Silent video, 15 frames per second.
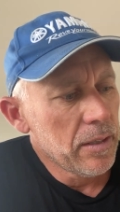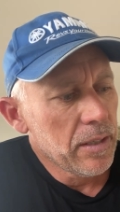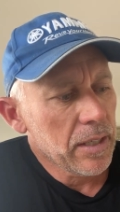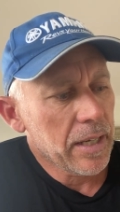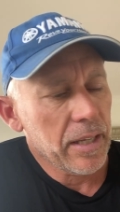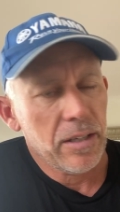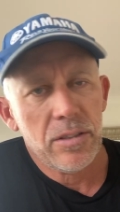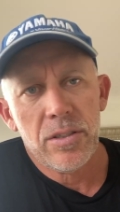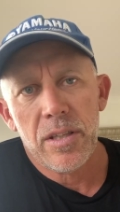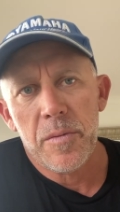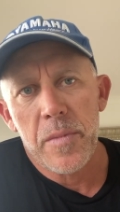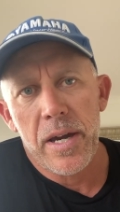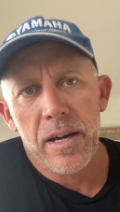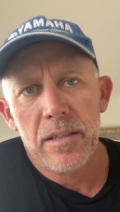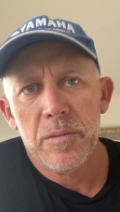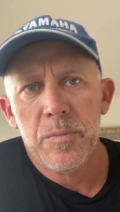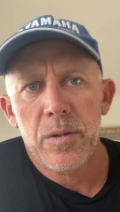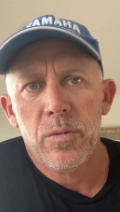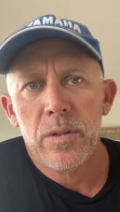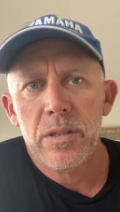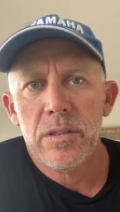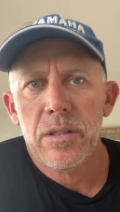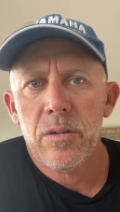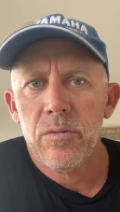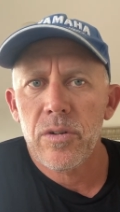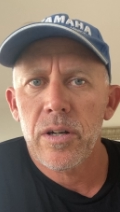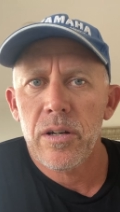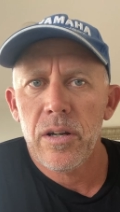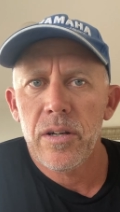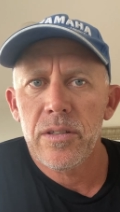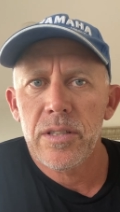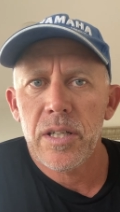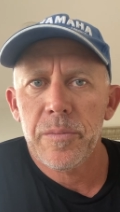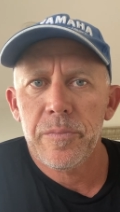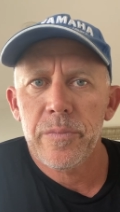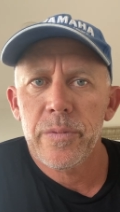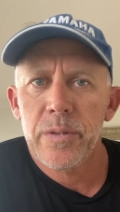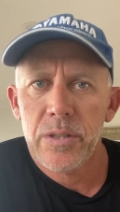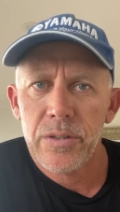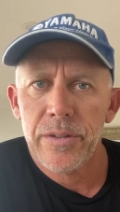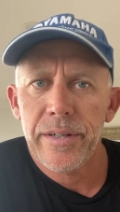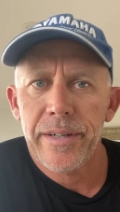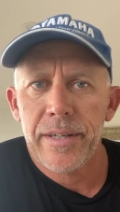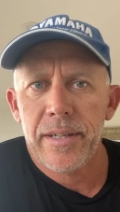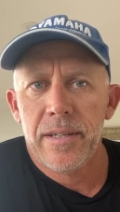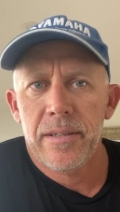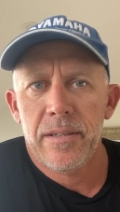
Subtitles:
get into their mouth, but once the rod loads up, strike,